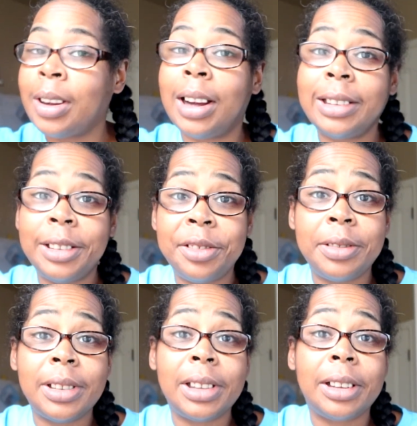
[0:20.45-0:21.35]
I need to
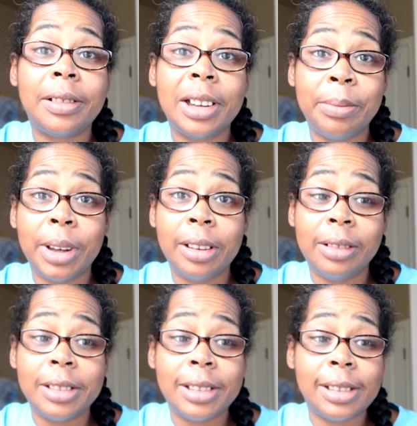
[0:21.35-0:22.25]
sit down and make a
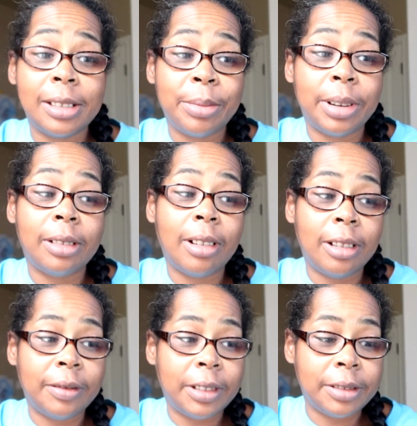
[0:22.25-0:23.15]
list about
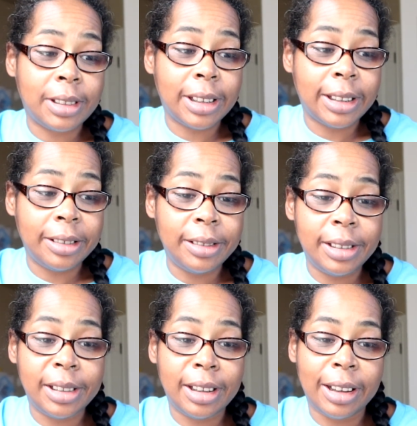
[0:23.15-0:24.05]
all of those
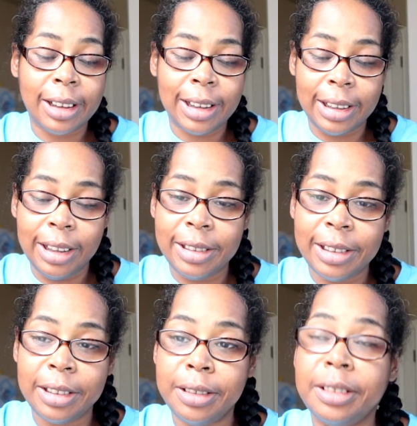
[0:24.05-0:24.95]
things that I need to
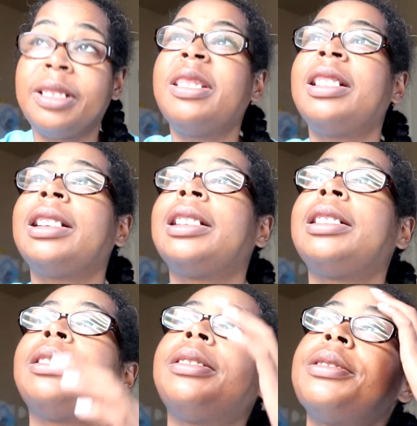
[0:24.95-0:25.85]
get done,
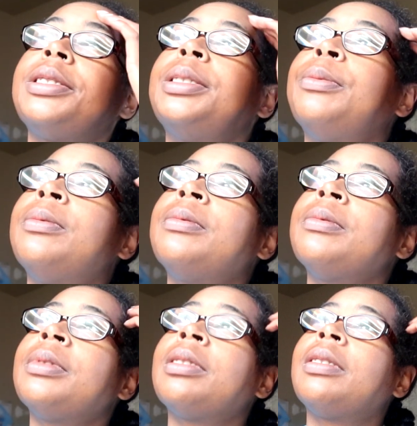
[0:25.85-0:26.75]
and
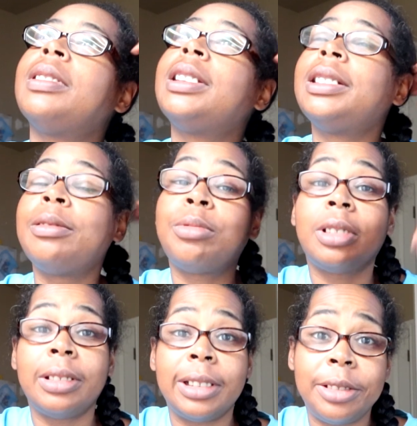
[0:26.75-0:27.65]
then we're
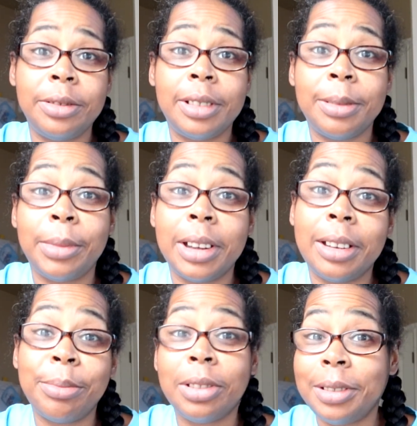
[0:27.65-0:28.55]
going to do them,
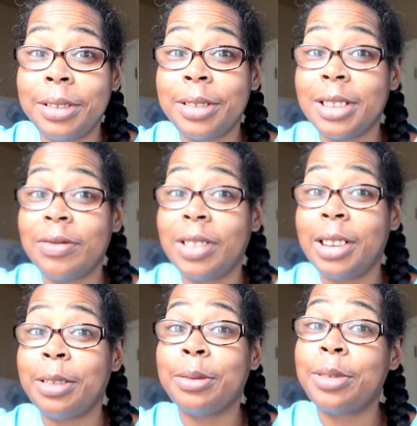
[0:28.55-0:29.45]
and I'm going to use this
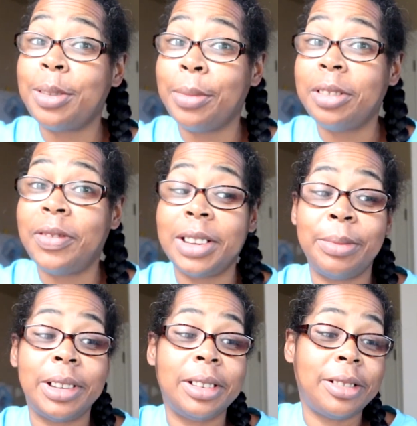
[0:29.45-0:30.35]
video to motivate
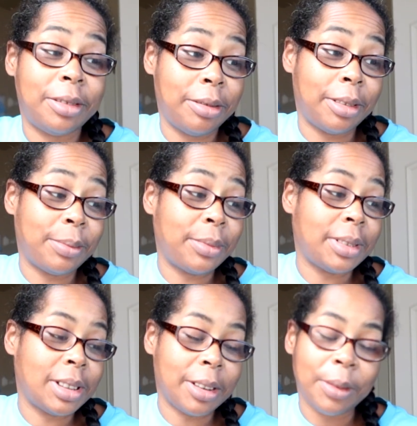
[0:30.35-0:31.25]
me to do them.
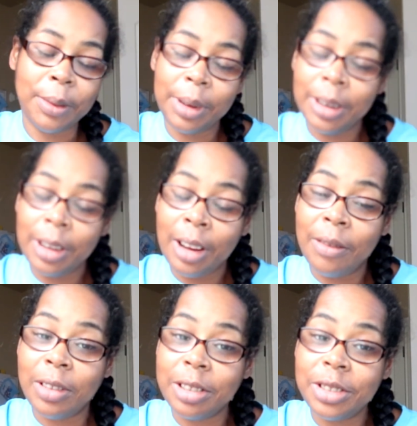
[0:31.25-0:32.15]
So
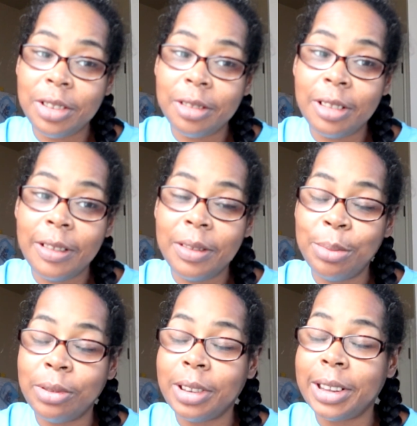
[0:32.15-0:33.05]
I've already started off the
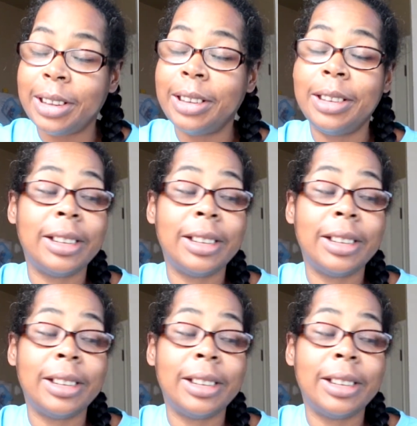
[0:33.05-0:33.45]
morning.